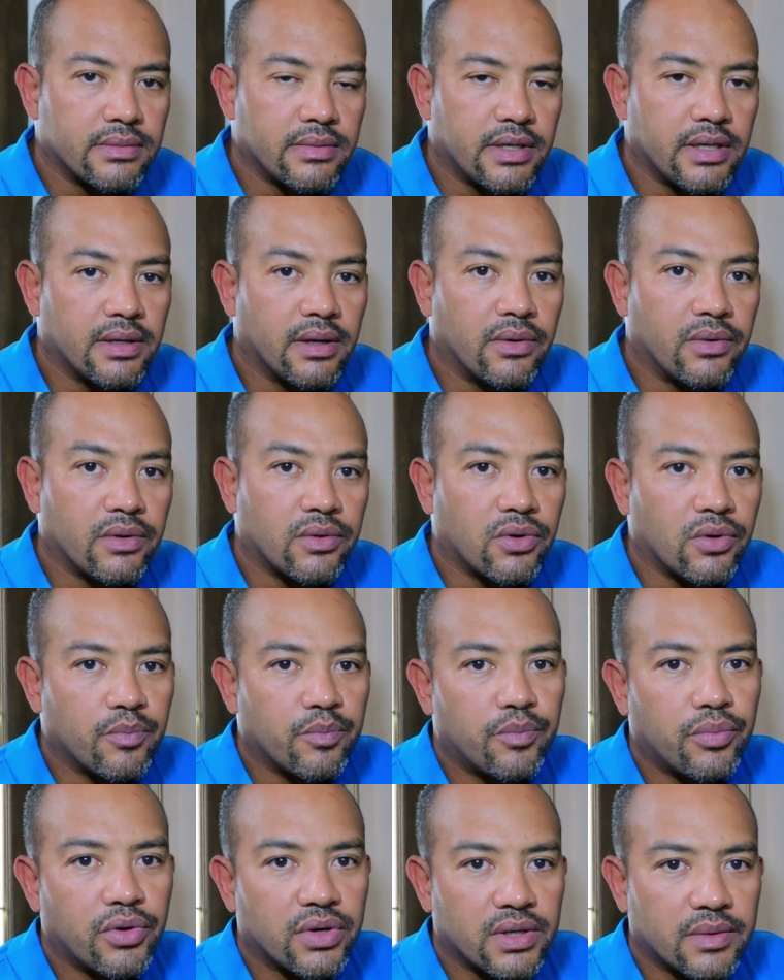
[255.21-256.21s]
You know, we could
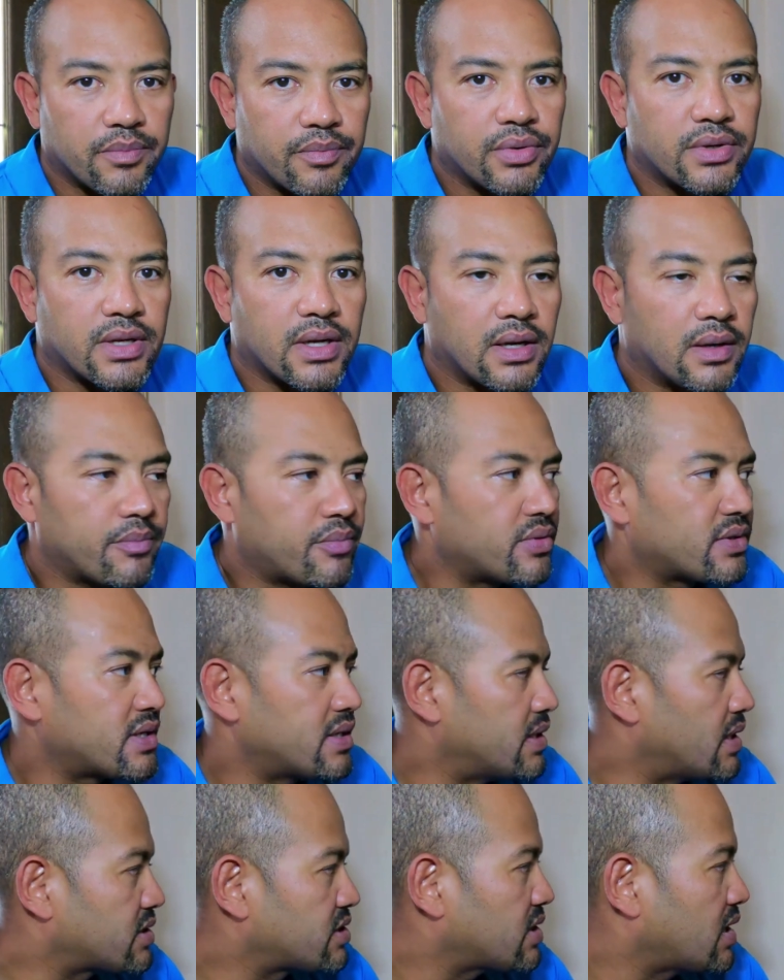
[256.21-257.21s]
put put a put
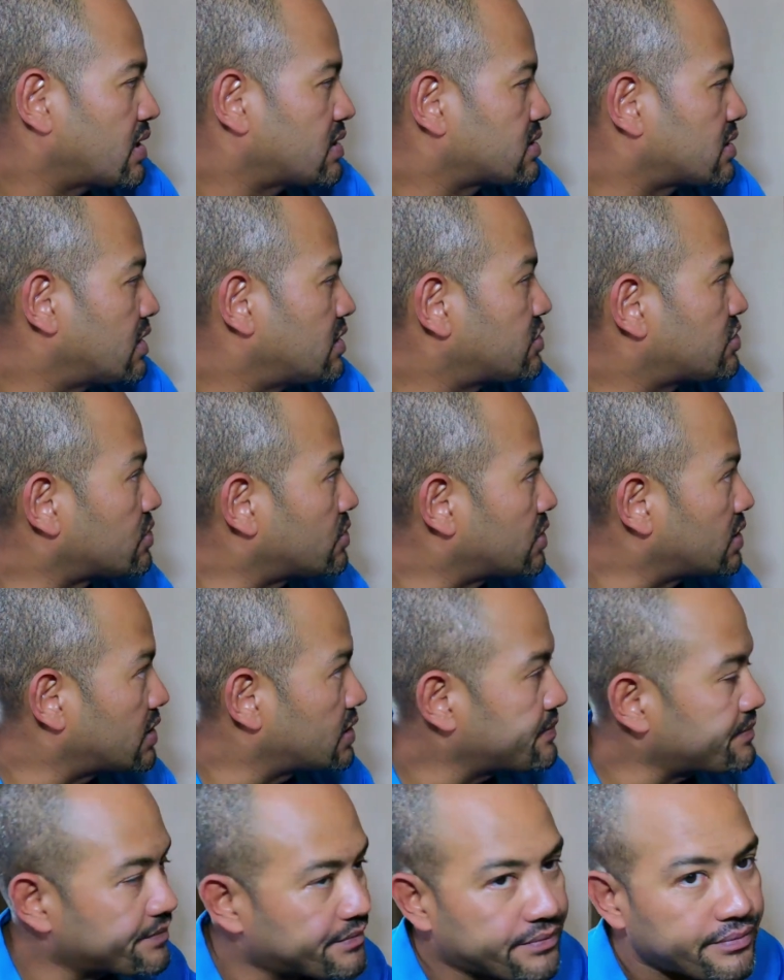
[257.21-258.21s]
in a charge
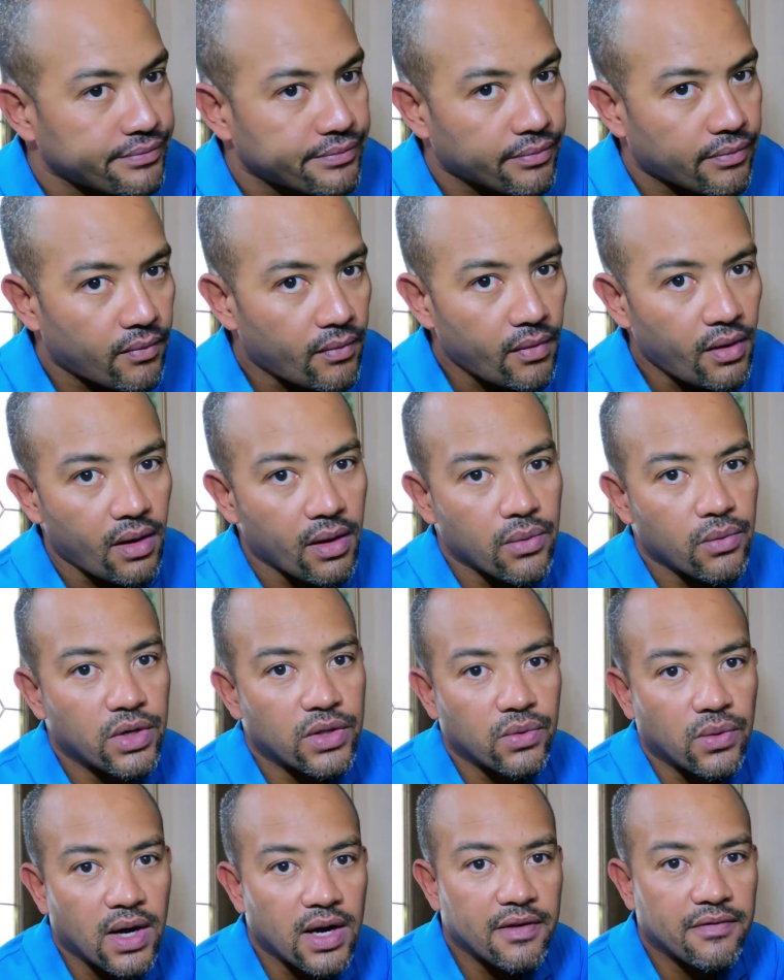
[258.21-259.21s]
controller
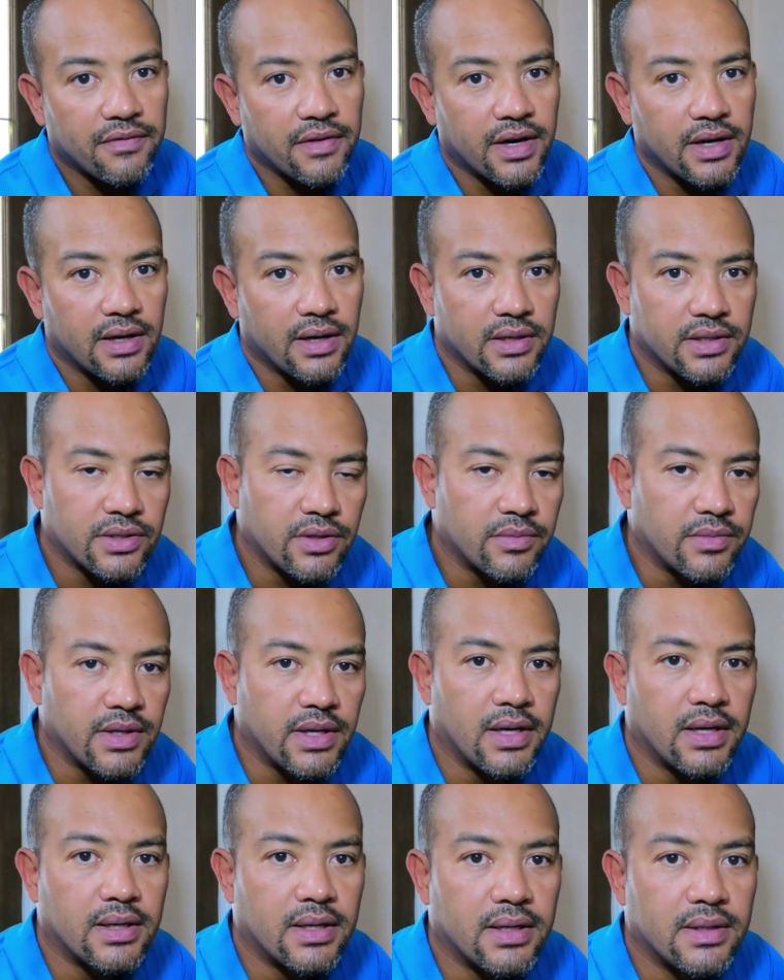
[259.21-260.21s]
with Wi-Fi or something
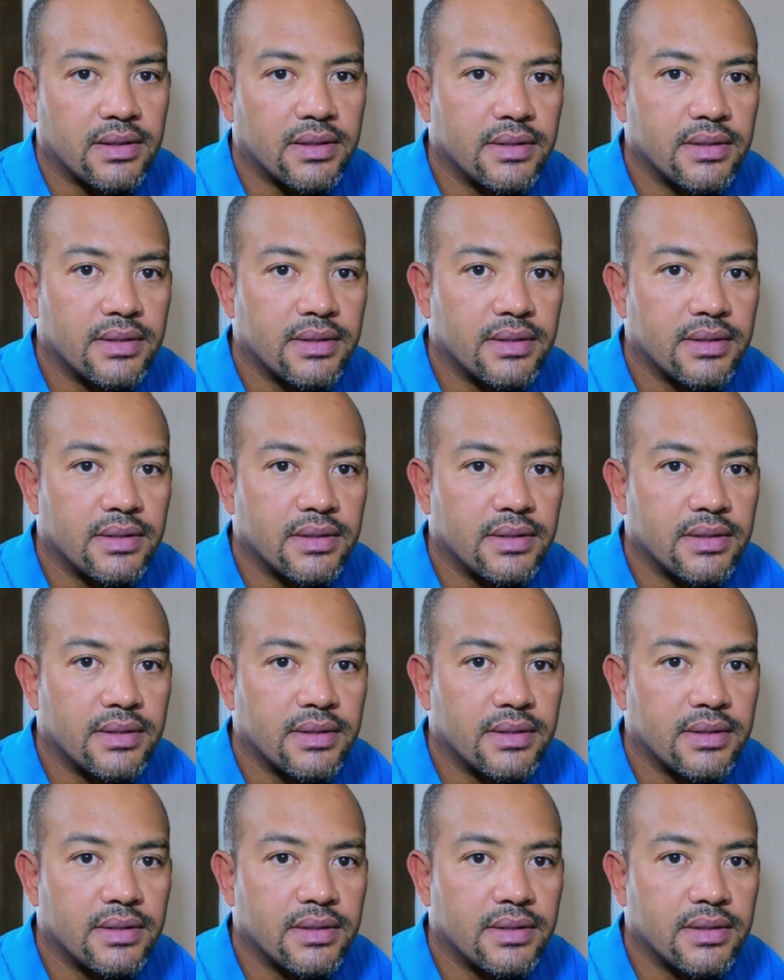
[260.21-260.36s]
like that.